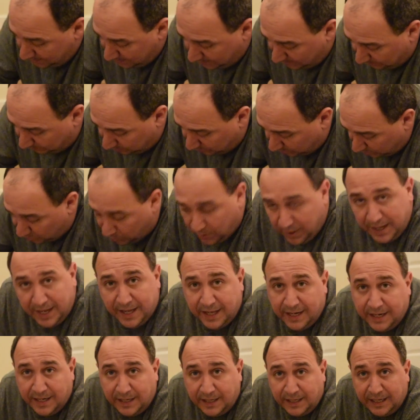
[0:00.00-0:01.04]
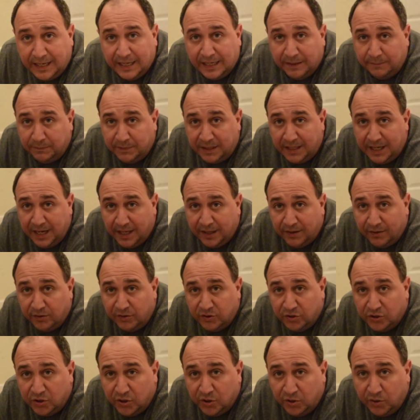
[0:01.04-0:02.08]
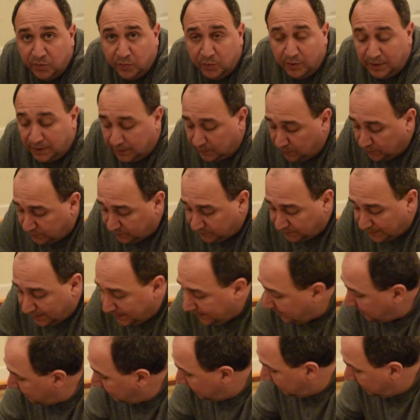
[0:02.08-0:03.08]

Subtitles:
I'm going to go ahead and get them together and show you what it looks like.